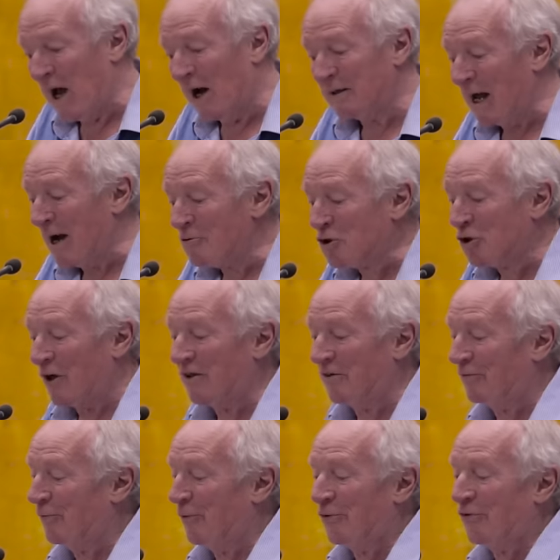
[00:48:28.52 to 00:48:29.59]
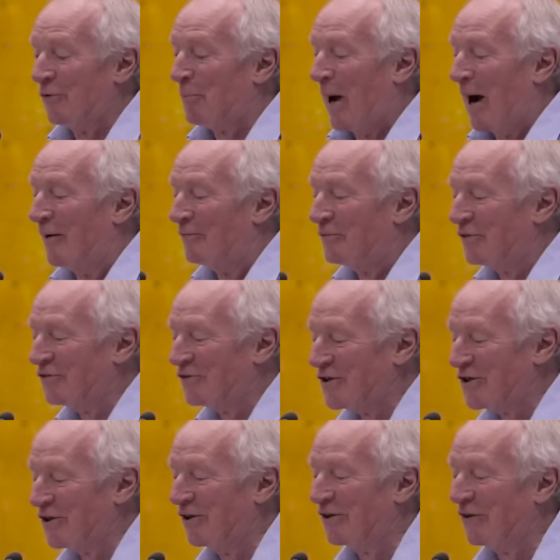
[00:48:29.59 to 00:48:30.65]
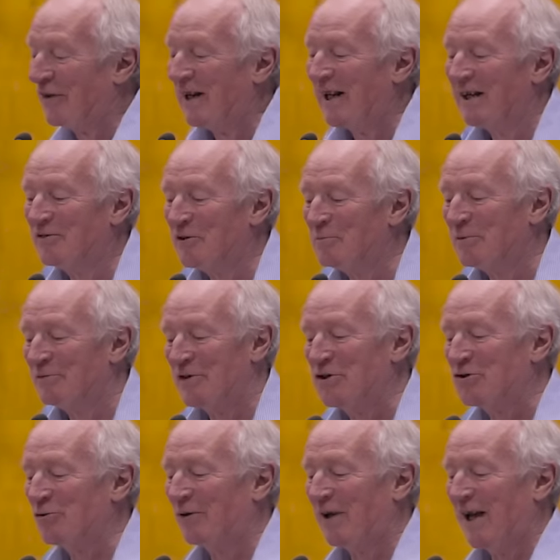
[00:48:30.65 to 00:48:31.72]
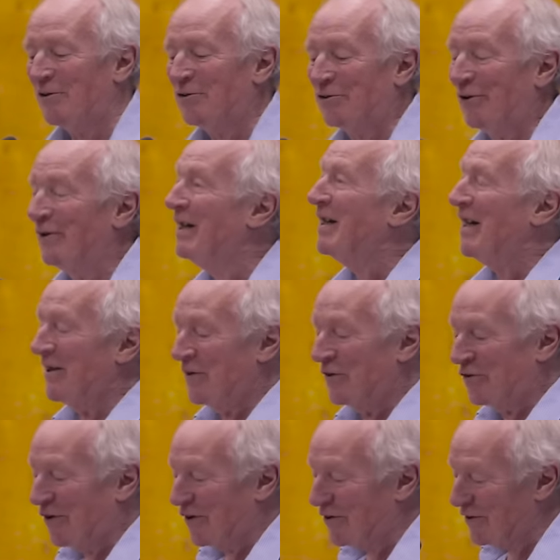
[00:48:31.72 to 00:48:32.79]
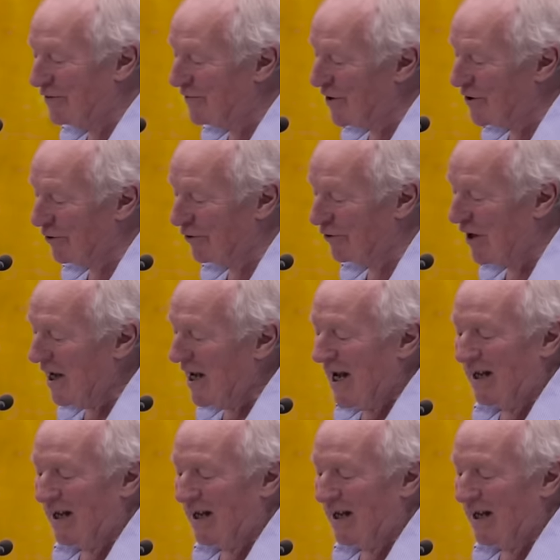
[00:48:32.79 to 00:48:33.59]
We are now trying to force the power of decision onto the elected provincial council and the city officials.